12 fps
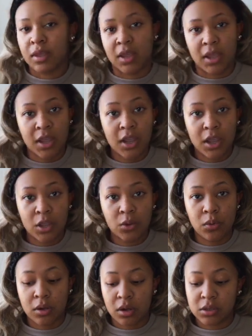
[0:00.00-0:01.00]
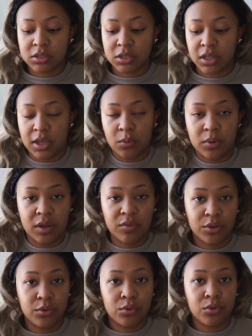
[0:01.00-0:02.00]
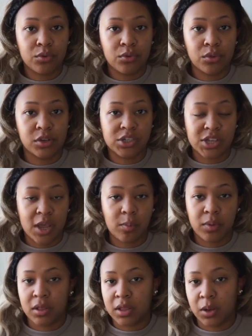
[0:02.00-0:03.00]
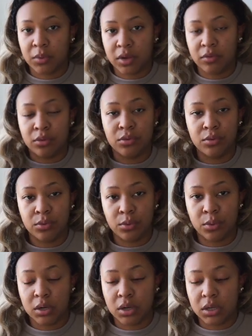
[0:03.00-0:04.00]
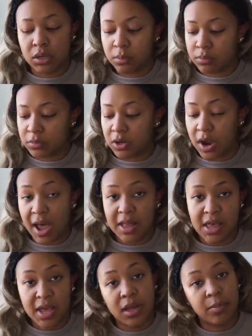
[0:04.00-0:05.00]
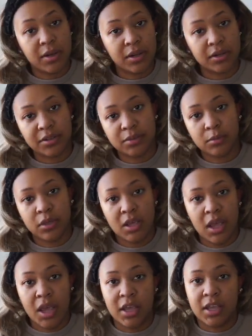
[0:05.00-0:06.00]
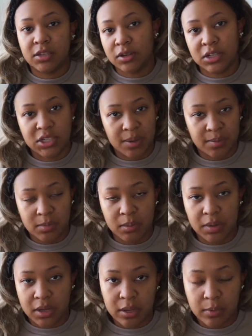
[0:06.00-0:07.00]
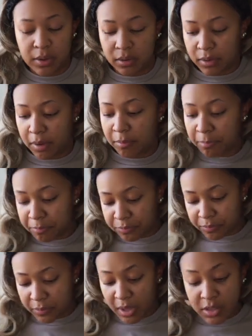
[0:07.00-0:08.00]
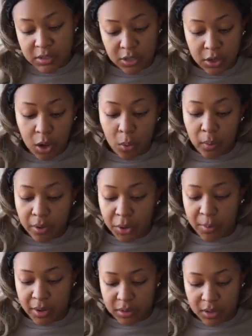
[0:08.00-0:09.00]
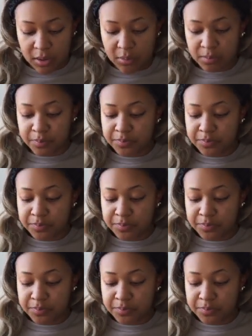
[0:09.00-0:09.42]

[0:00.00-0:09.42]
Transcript: And you can also, like, whenever you do your shaping, like whenever you do your highlight up under them, it's gonna shape them up anyway, okay? So don't worry about that.